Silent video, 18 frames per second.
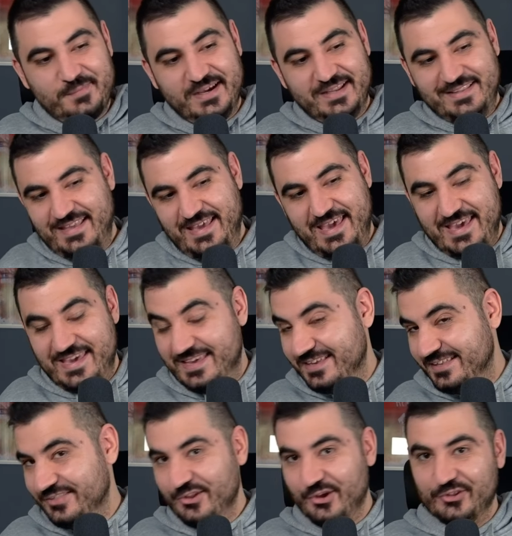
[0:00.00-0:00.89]
But
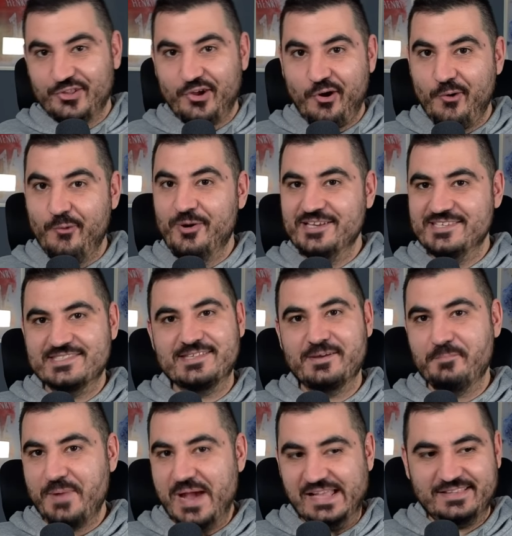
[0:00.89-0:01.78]
hey, not always
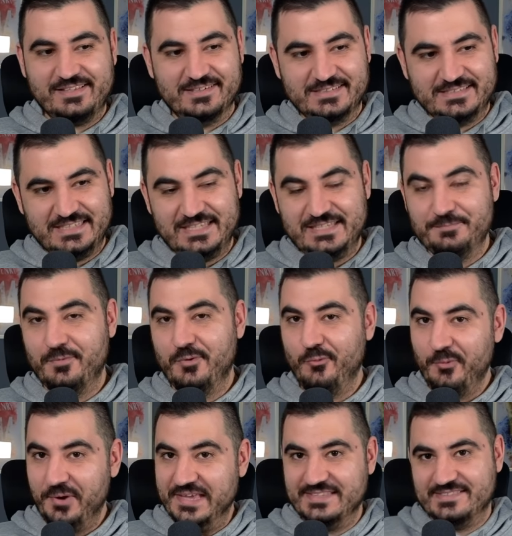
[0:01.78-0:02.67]
the better team
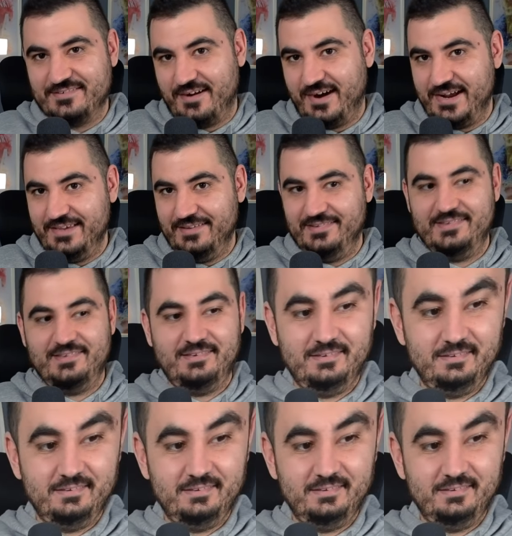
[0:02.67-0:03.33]
wins, right?